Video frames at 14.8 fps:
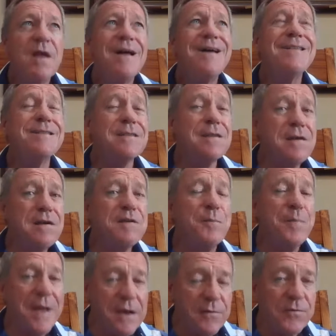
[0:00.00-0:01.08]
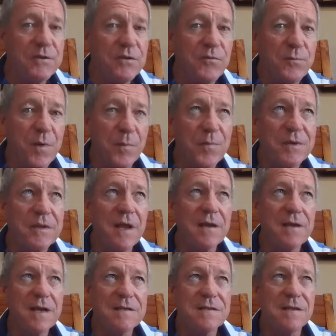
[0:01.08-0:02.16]
A third benefit of property, and
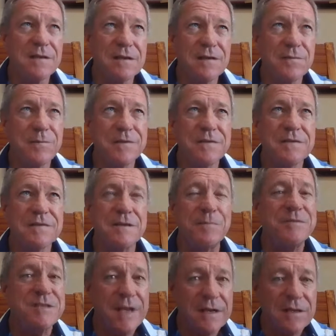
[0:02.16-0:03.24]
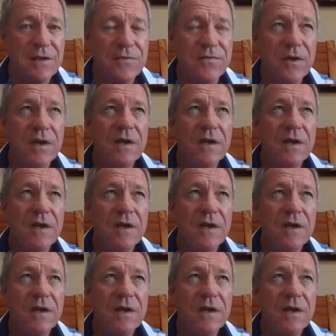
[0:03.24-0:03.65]
that's a little bit subjective,